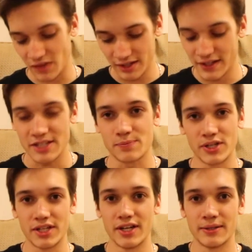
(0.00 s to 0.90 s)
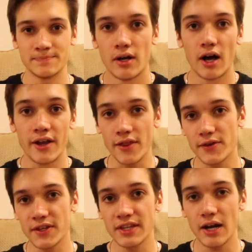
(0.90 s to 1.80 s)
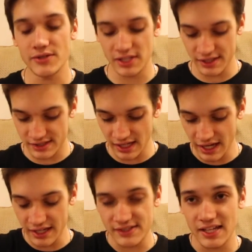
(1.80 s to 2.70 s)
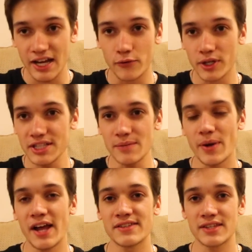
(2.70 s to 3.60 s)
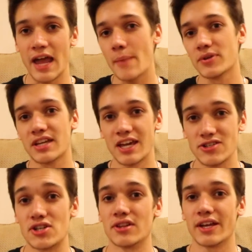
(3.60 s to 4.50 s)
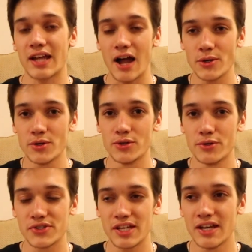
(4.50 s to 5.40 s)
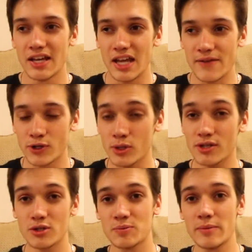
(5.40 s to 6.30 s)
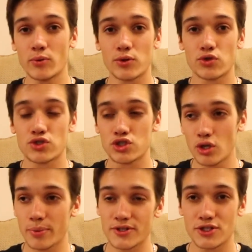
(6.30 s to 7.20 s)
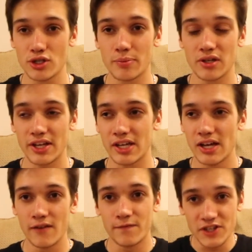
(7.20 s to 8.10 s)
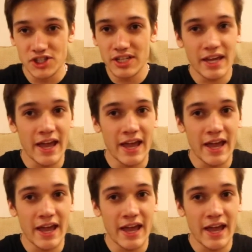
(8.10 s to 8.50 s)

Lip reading: then it's pretty good. Another thing that I was gonna say is that it really depends on the application, like how you use it. If you're one of those people with super like fidgety